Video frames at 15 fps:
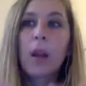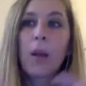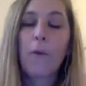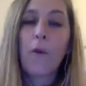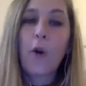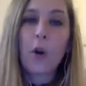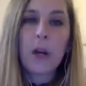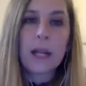
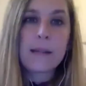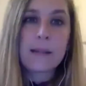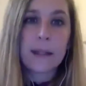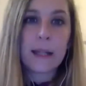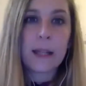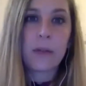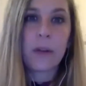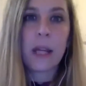forest
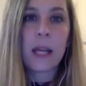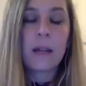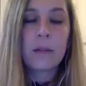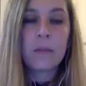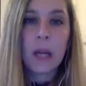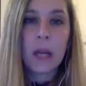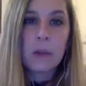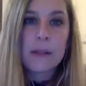area
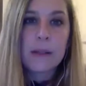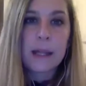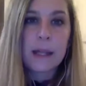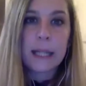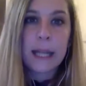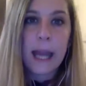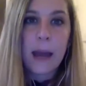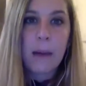outside
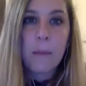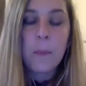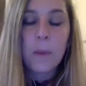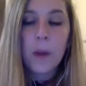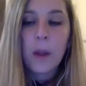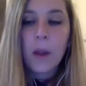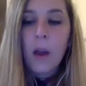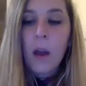the camp.
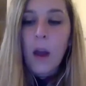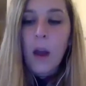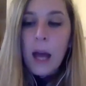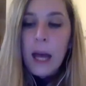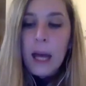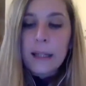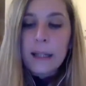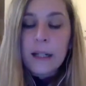
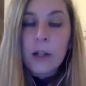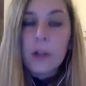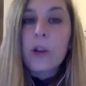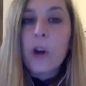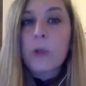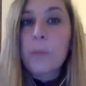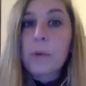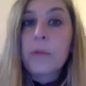They are
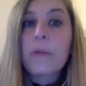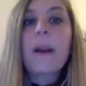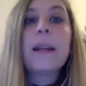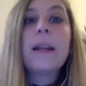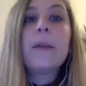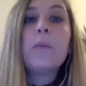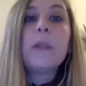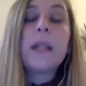not
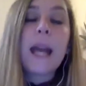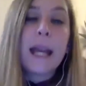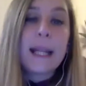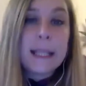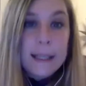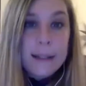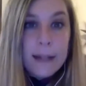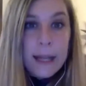provided with
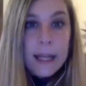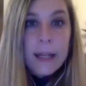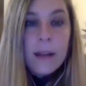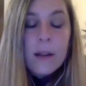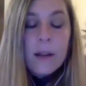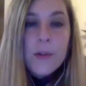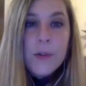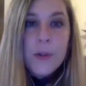
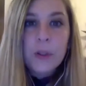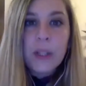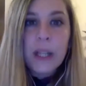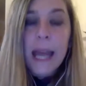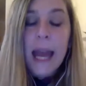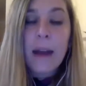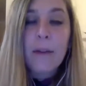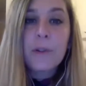anything, so
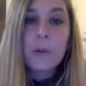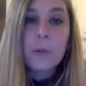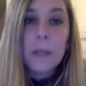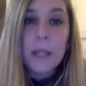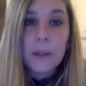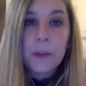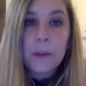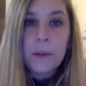they have to
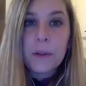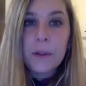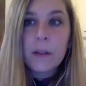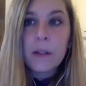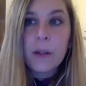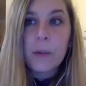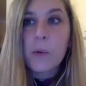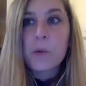build
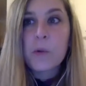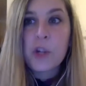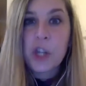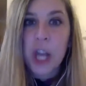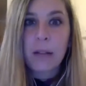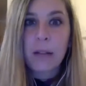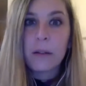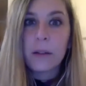their own
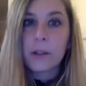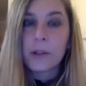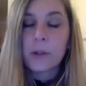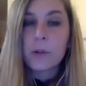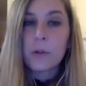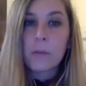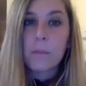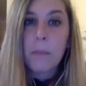shelter
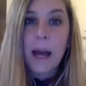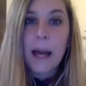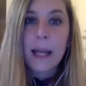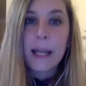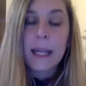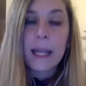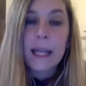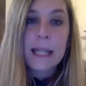or
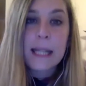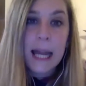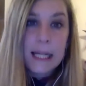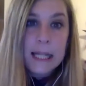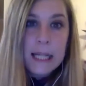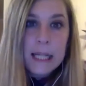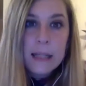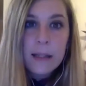buy a
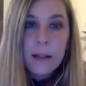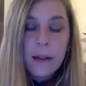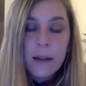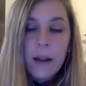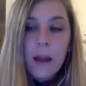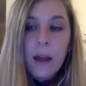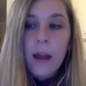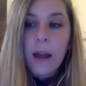tent.
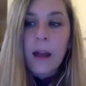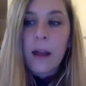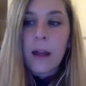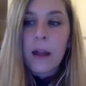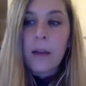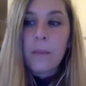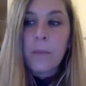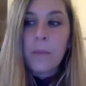
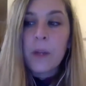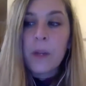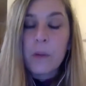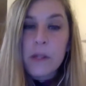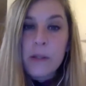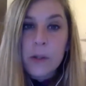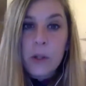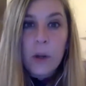There
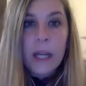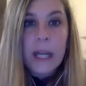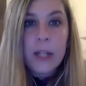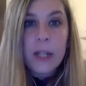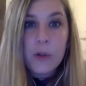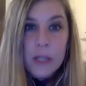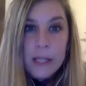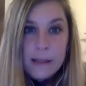is no
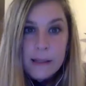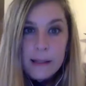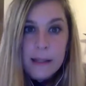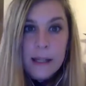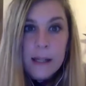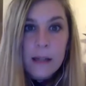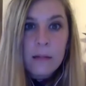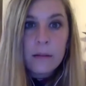
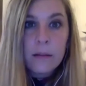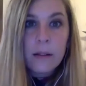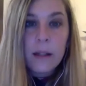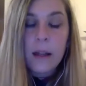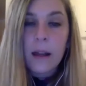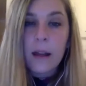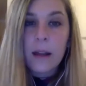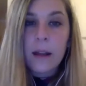electricity
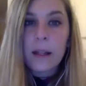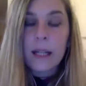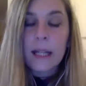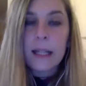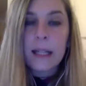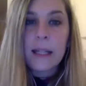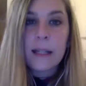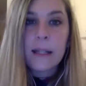
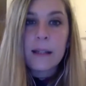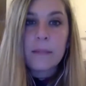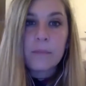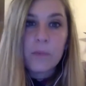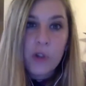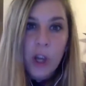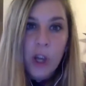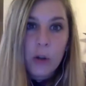in the
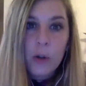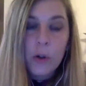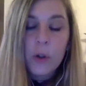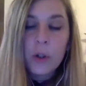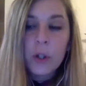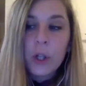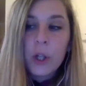jungle.